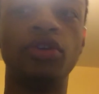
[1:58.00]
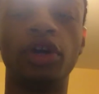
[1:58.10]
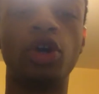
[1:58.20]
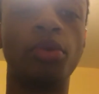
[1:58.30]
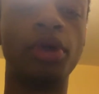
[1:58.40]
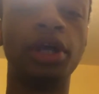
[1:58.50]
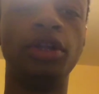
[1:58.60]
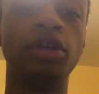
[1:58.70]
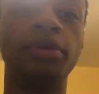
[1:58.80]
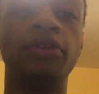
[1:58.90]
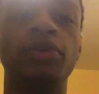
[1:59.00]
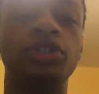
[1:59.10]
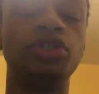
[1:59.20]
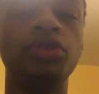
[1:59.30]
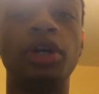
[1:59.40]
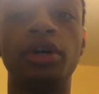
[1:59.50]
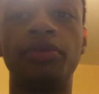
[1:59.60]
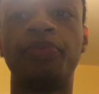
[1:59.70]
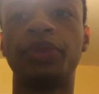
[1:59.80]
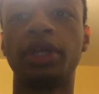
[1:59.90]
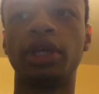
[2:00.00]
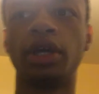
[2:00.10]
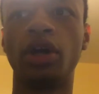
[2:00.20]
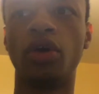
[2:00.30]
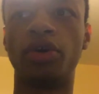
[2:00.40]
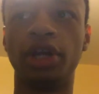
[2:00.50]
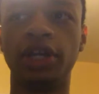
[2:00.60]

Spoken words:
incorporate a little bit of what or